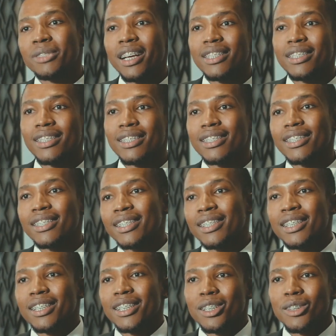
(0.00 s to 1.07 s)
artists
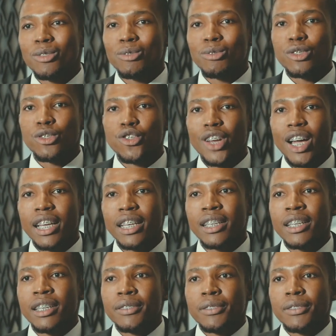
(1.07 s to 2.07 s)
will try.